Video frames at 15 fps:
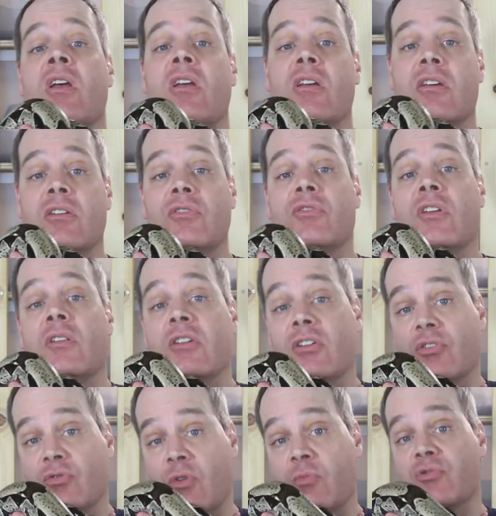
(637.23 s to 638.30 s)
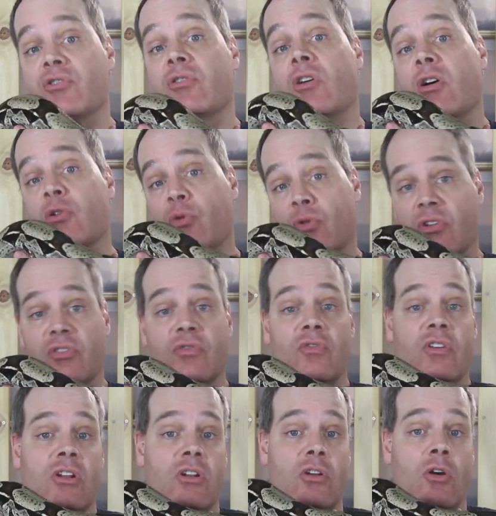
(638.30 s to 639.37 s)
is in the description under this
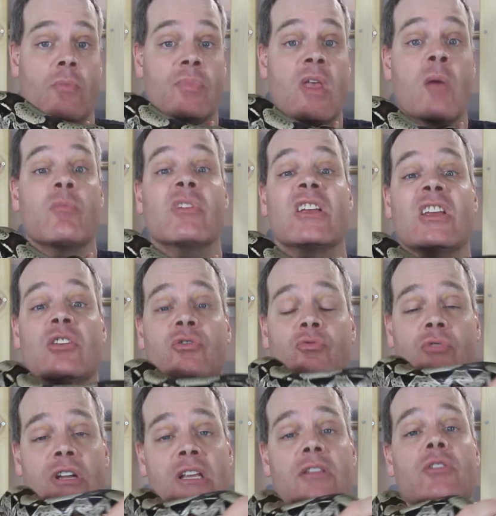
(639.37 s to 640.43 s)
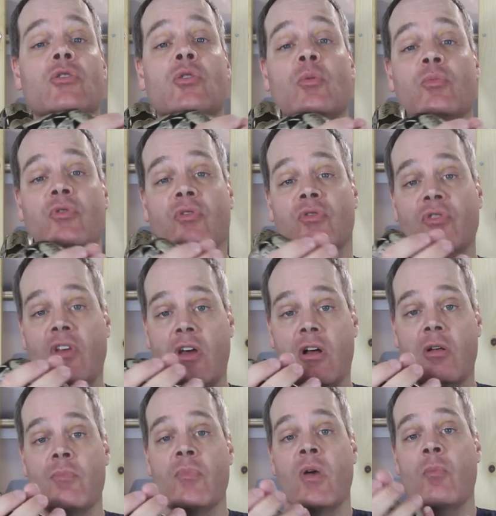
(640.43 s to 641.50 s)
video. Please read the terms of
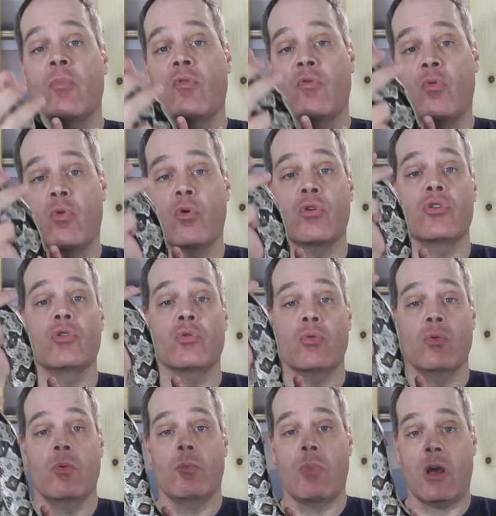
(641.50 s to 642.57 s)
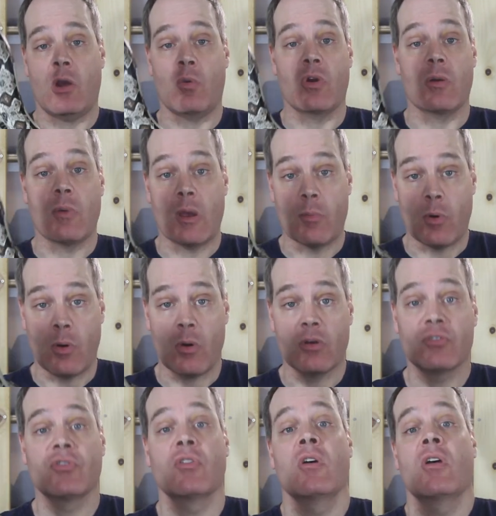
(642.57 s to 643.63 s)
sale before you buy one of my
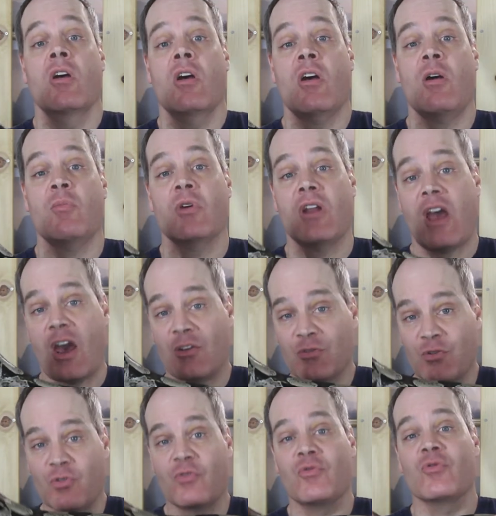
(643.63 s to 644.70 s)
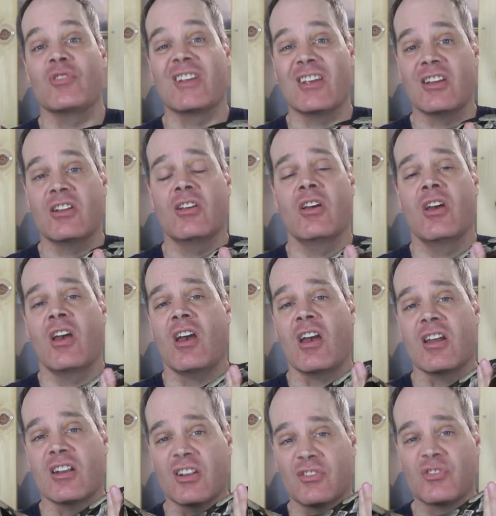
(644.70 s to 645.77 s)
boas. I'm going to ask you if you did,
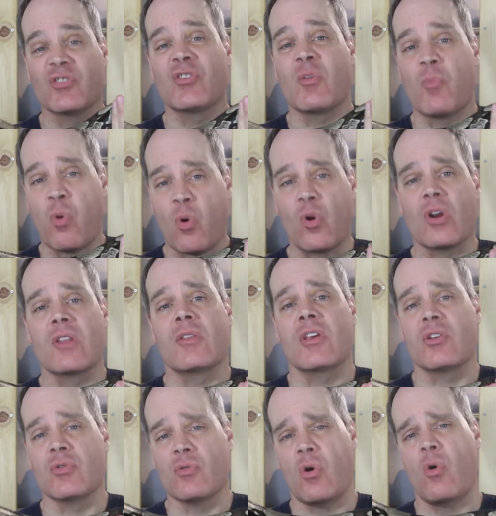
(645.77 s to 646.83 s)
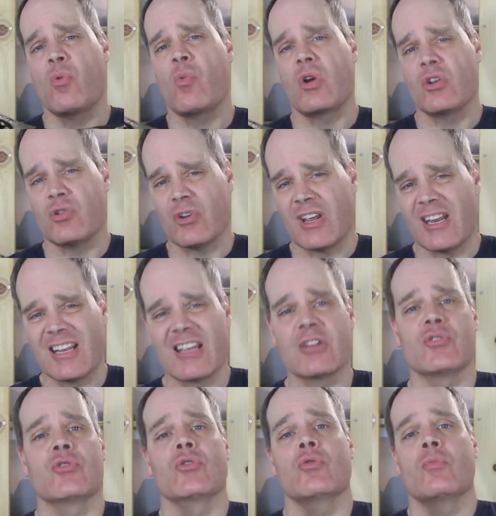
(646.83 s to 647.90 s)
and it's just important that you know what you're getting
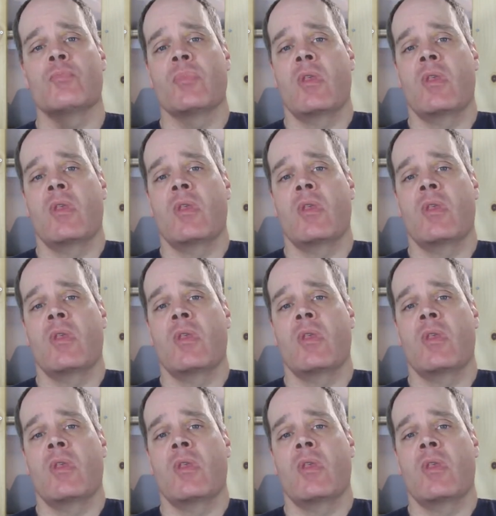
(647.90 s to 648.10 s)
into